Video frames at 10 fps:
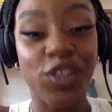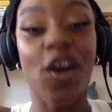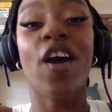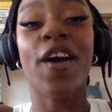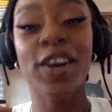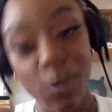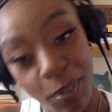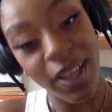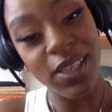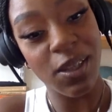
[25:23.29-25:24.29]
a
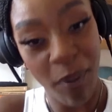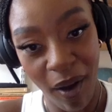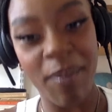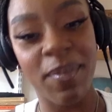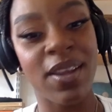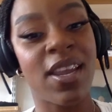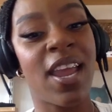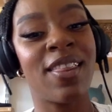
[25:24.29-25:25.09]
charge placed upon me,